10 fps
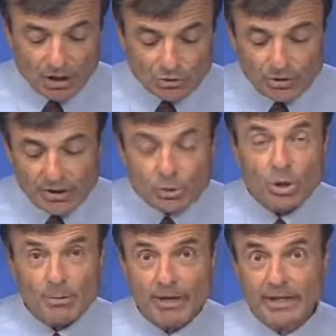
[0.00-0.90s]
So I'm going to
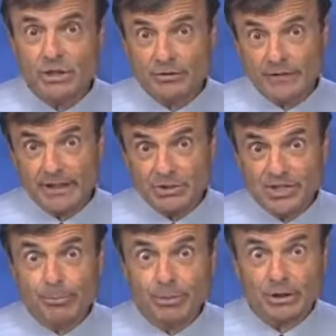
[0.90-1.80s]
talk about each of these
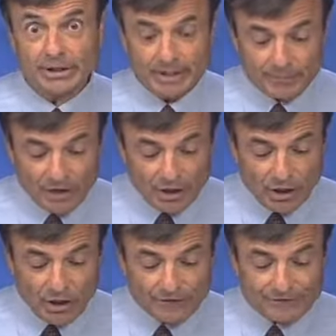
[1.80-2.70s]
separately.
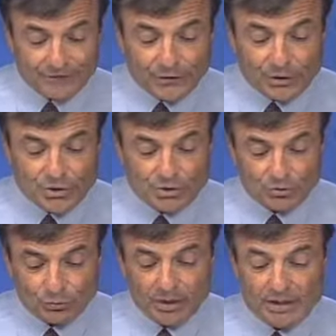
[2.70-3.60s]
First,
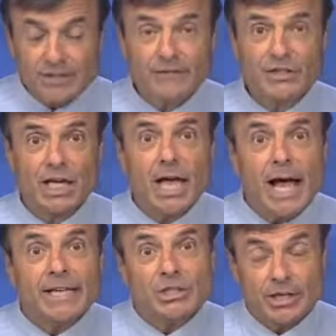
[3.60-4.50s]
relative to
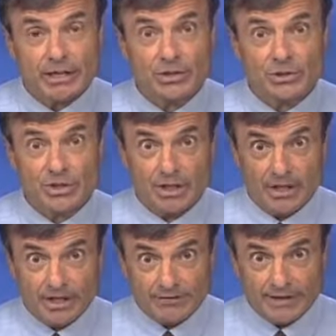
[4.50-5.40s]
context
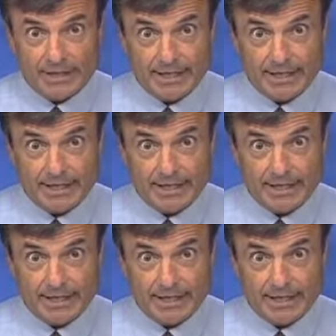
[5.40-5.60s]
of the